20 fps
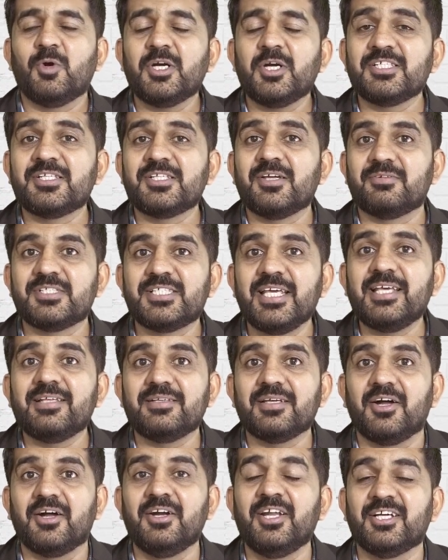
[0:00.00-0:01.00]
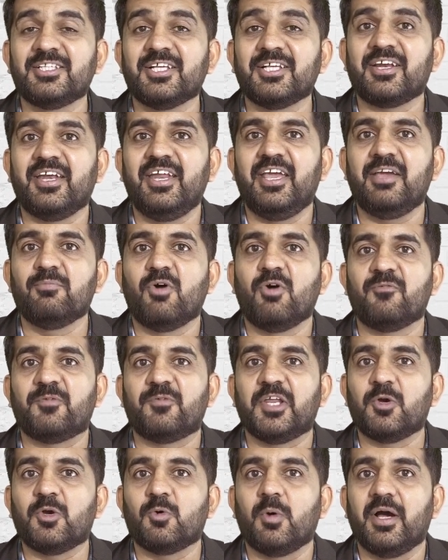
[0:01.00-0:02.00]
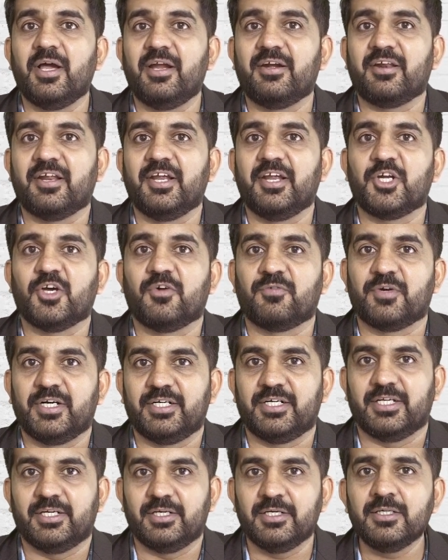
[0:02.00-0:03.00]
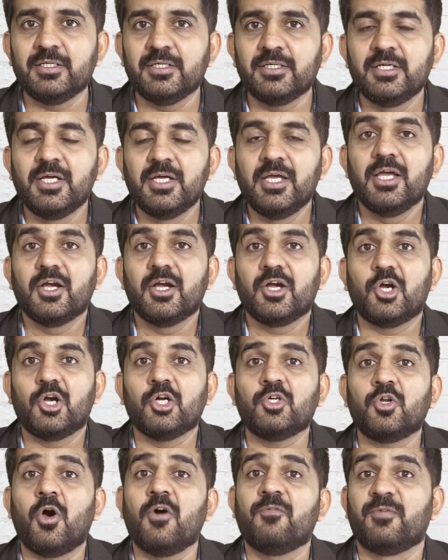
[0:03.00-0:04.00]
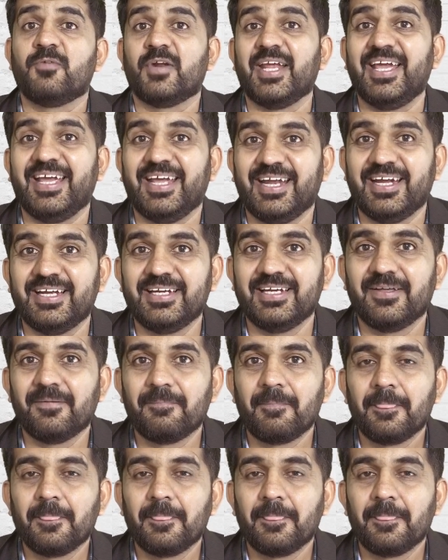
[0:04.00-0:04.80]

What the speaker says: What is the, see another name of required rate of return? Cutoff rate.